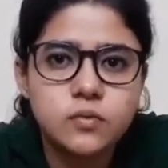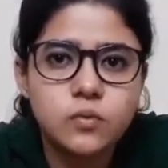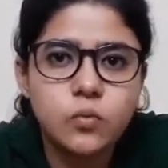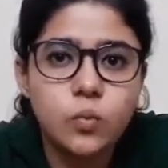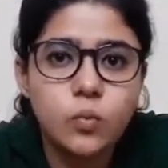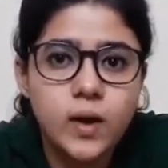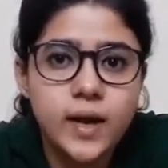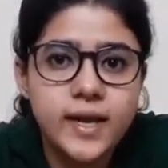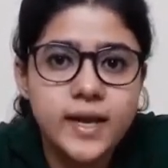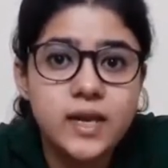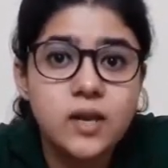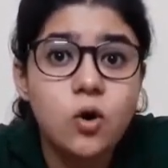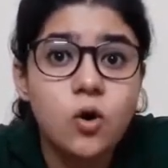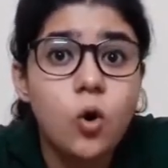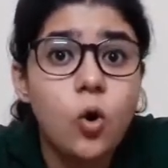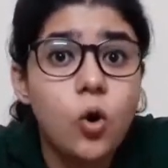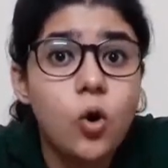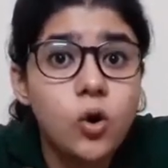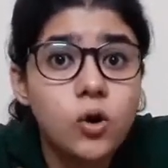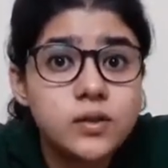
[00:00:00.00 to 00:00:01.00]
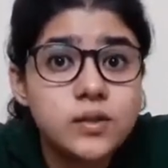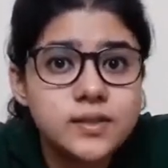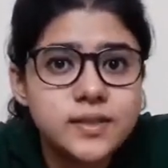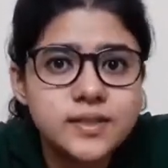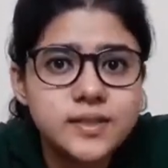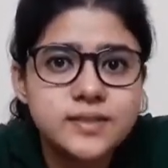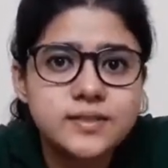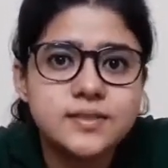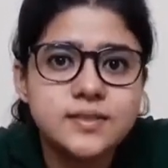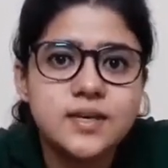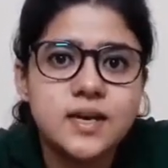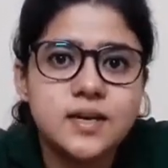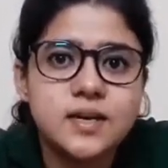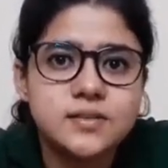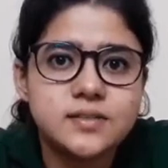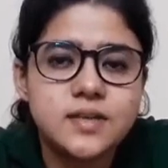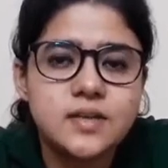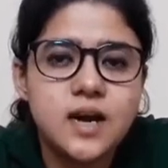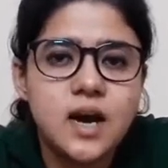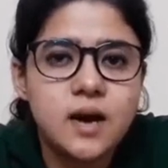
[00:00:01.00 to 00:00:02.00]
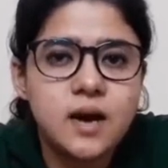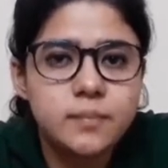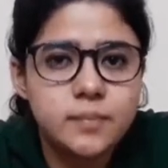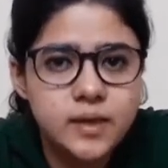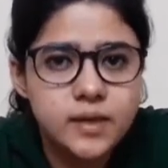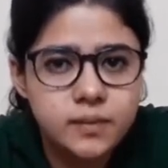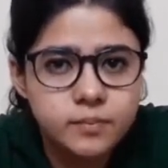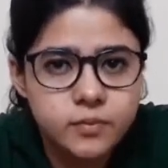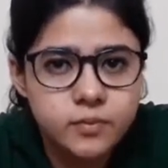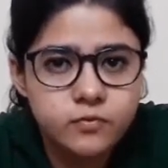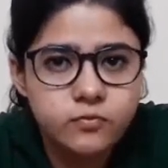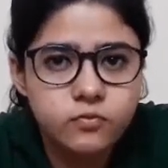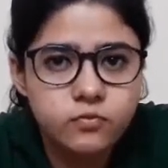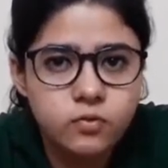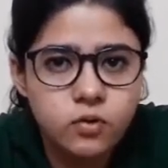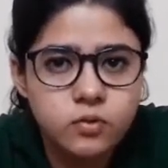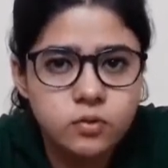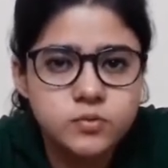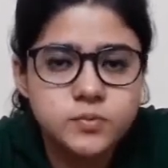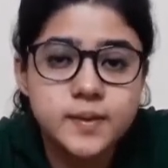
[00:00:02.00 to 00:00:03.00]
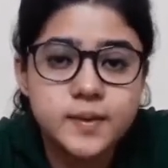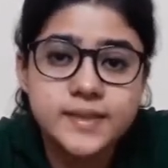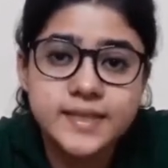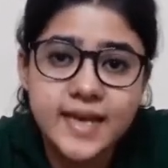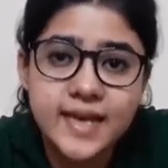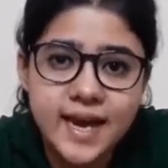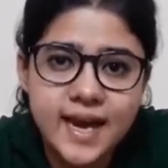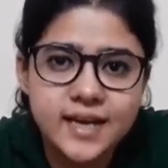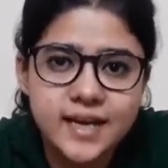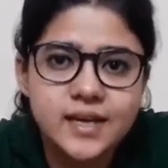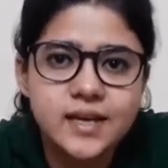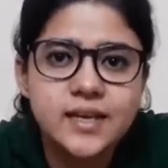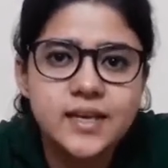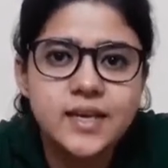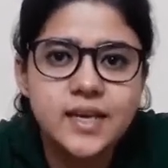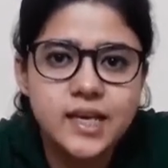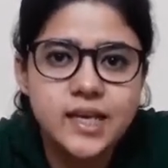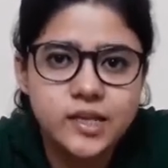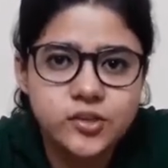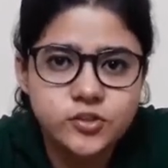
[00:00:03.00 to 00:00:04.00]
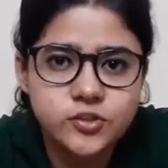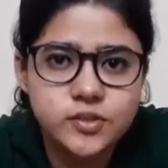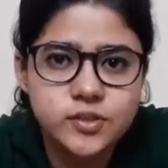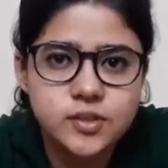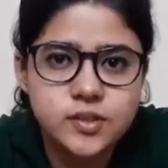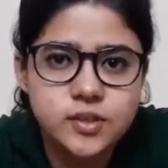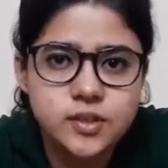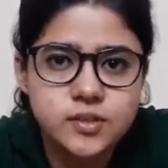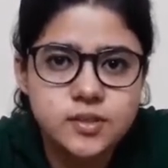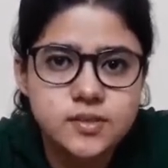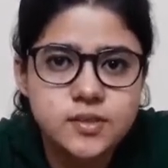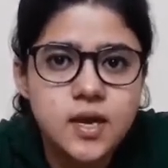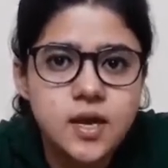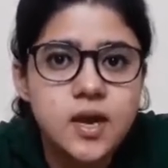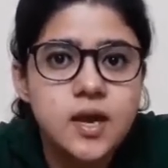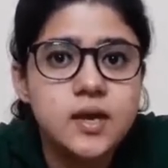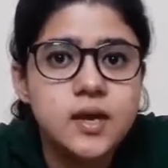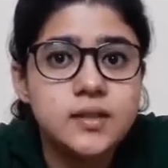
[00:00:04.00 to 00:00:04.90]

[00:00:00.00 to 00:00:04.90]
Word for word: While all these tasks are being performed by the handling agencies,